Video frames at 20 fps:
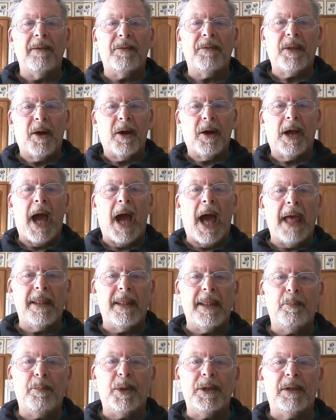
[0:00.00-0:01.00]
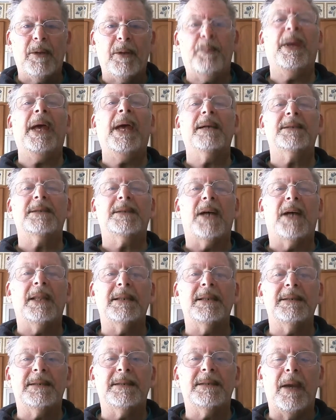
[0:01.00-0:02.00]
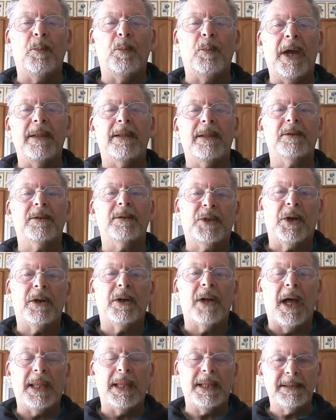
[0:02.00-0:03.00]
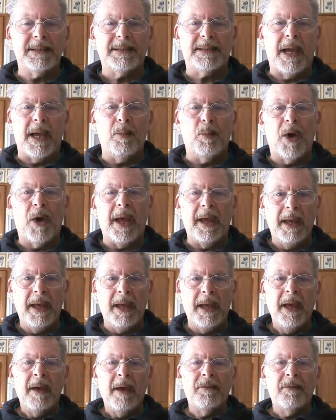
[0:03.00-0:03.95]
If they're a guy, they put their pants on the same way, their shirt on the same way.